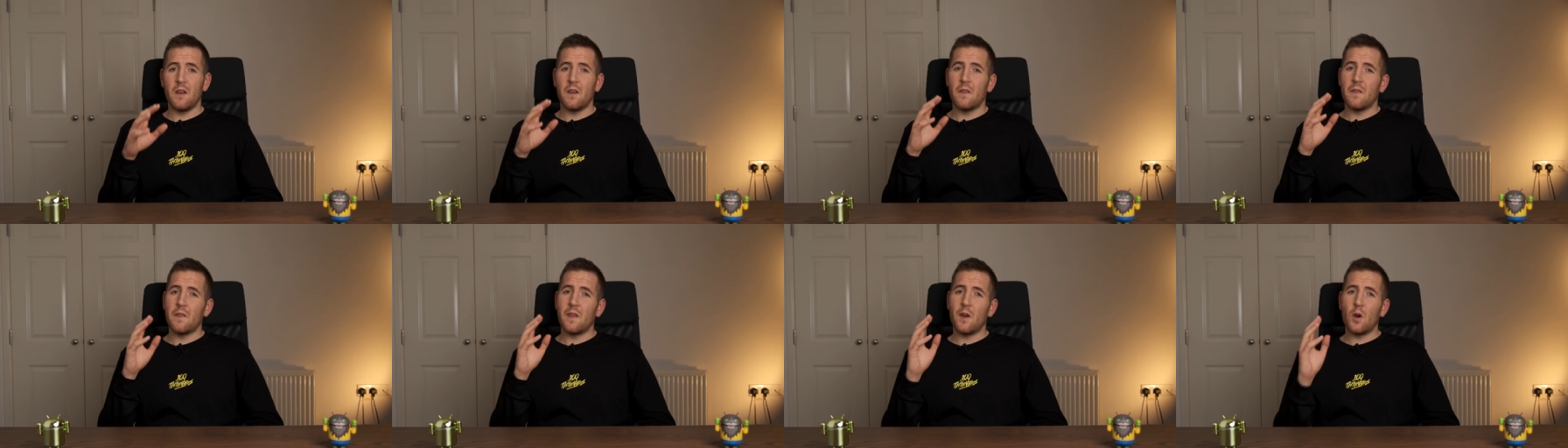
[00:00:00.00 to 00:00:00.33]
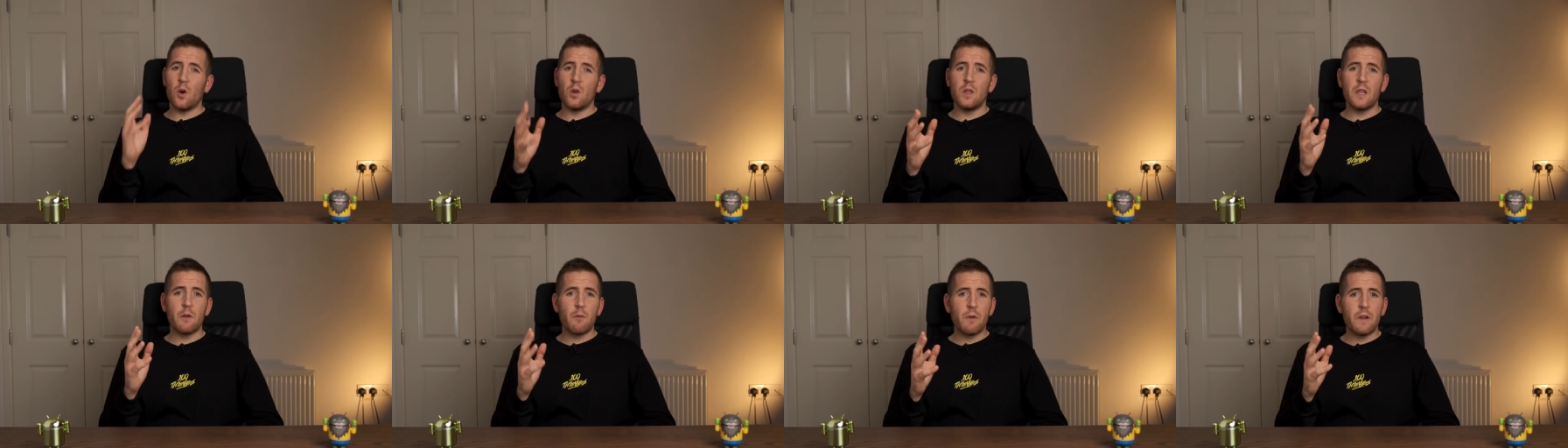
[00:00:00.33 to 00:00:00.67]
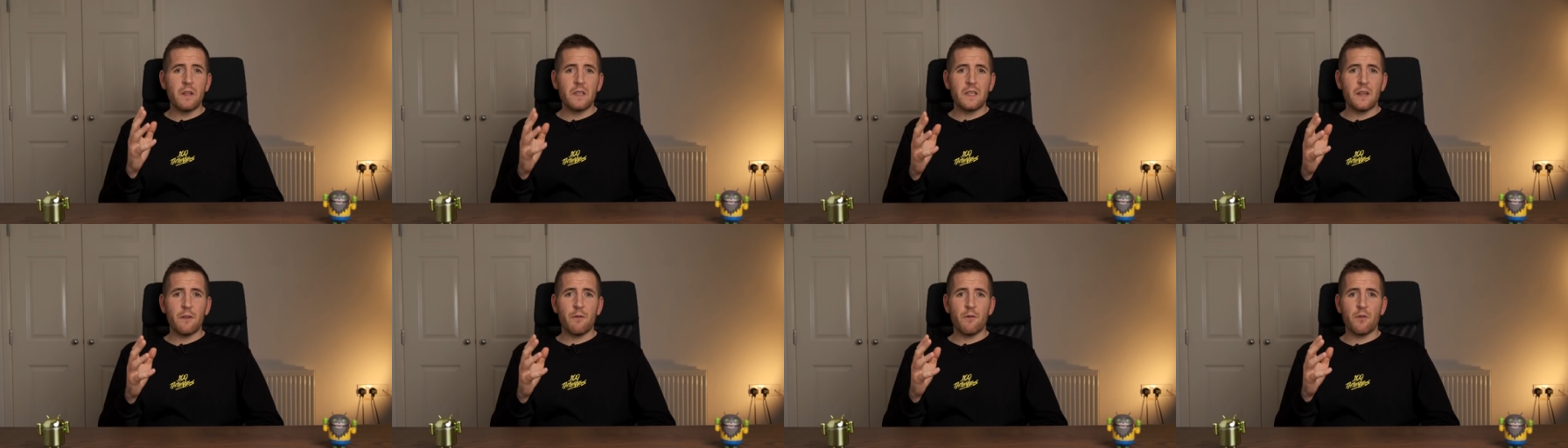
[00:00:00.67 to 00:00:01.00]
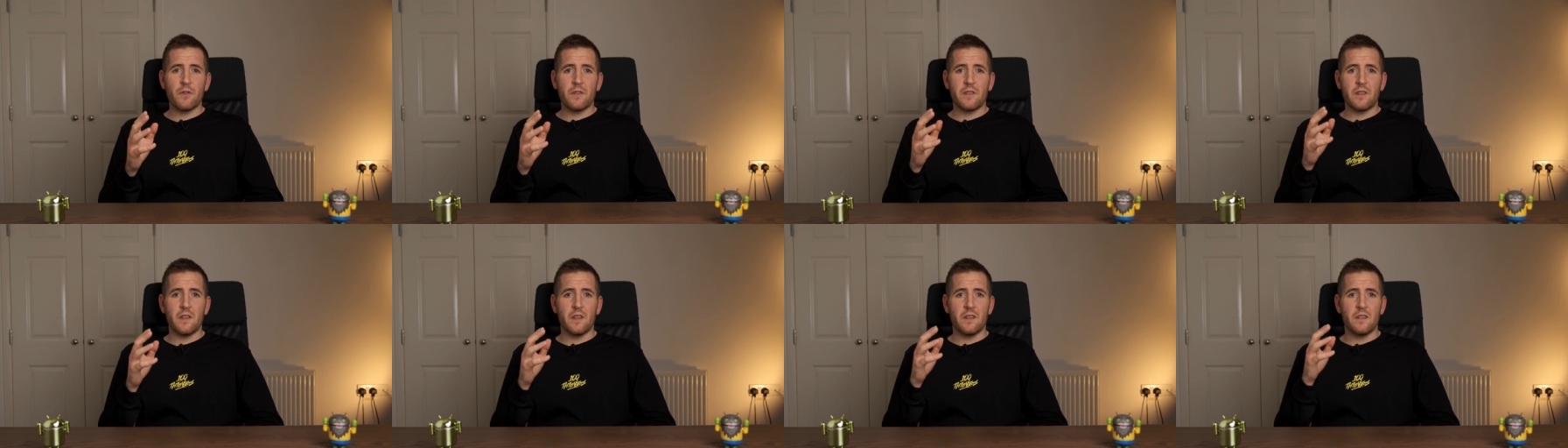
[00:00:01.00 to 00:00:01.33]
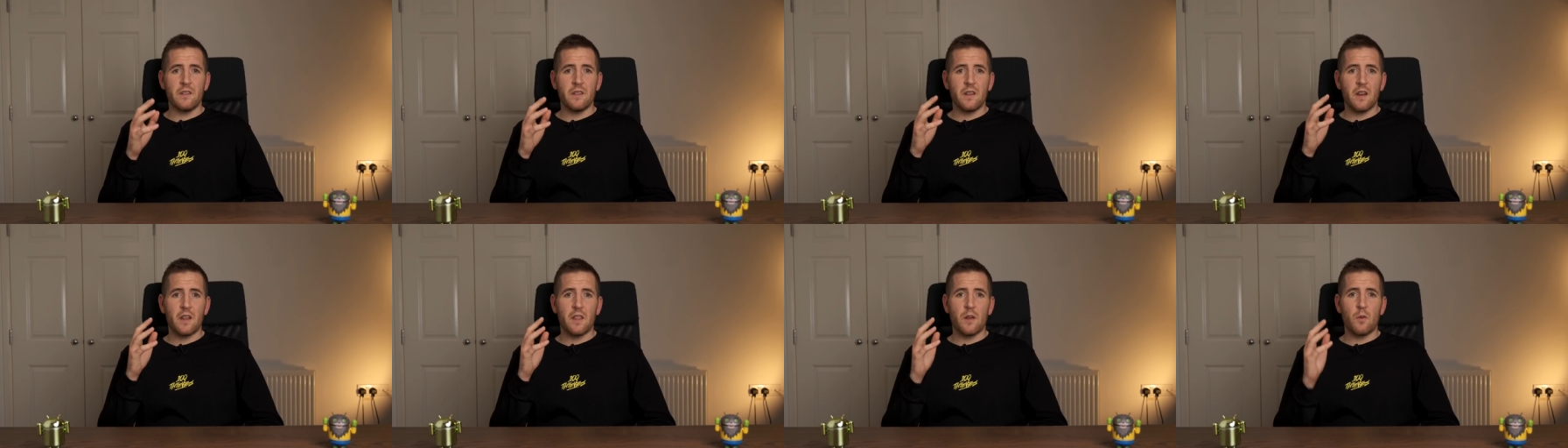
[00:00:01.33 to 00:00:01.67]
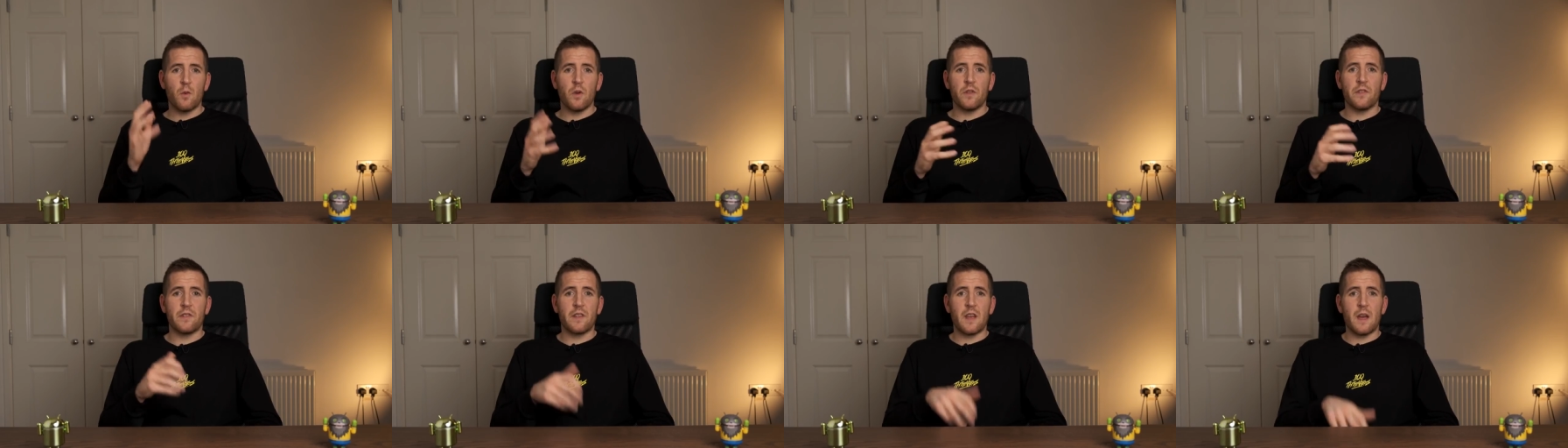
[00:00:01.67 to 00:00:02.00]
the only real differences are the
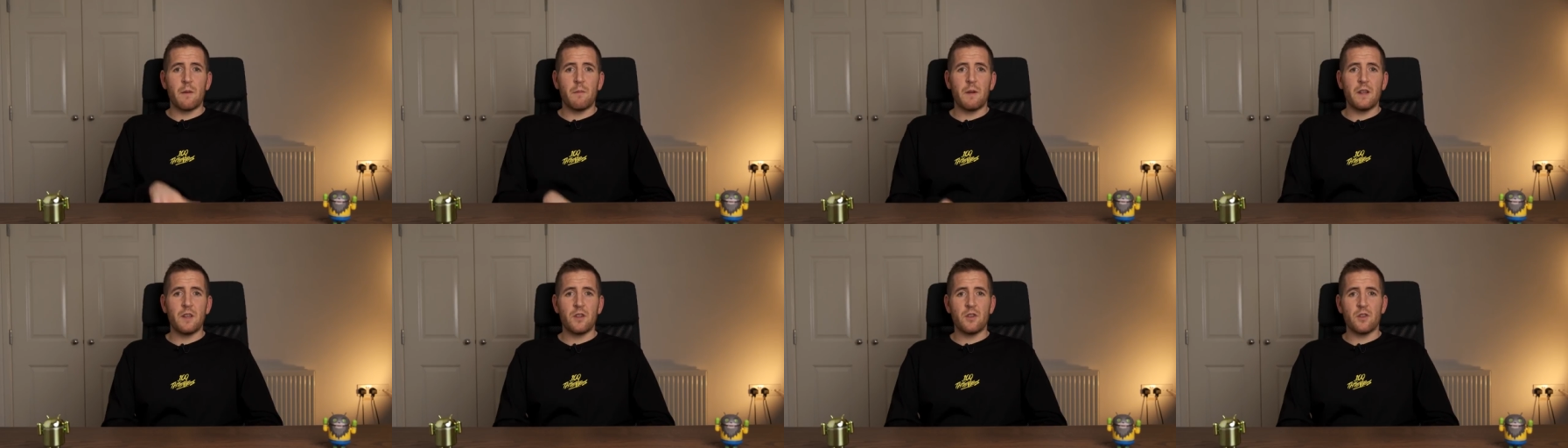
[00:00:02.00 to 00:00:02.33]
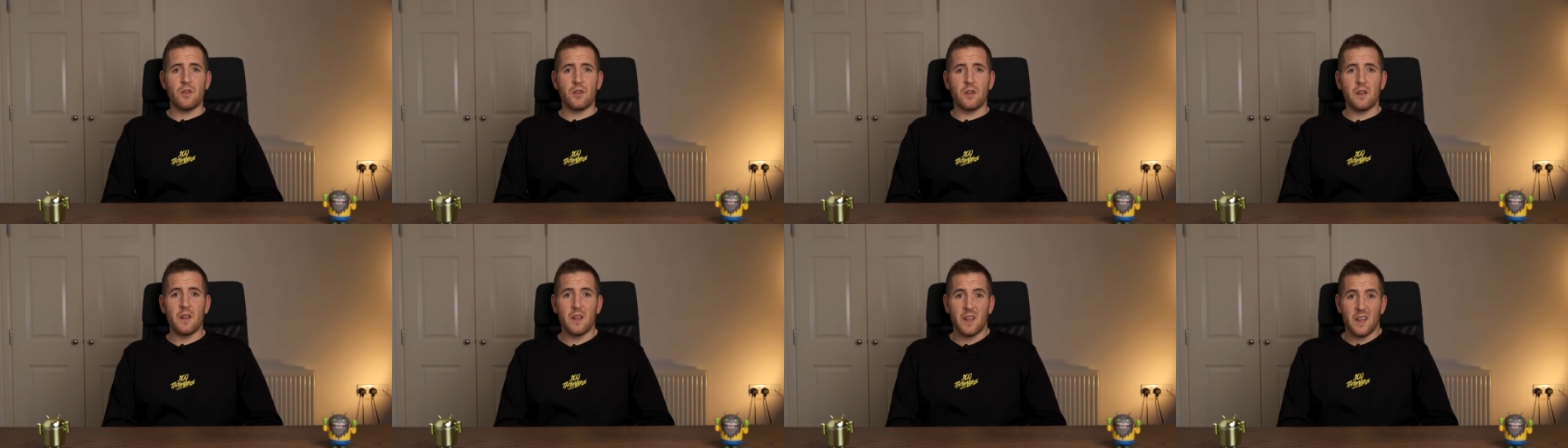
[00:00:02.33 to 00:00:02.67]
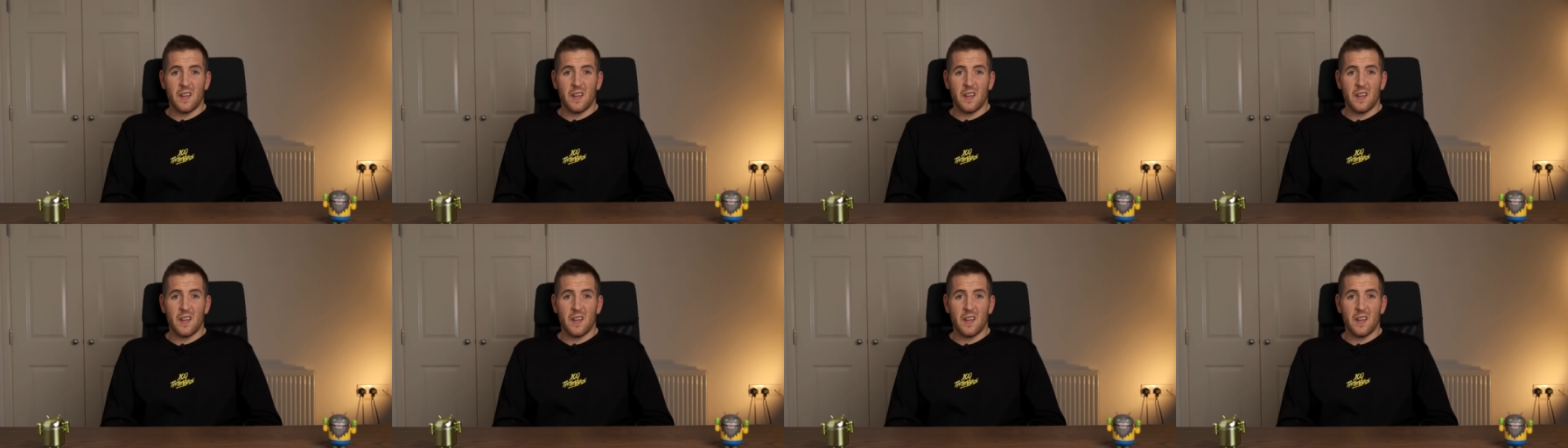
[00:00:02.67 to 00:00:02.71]
ones that I mention,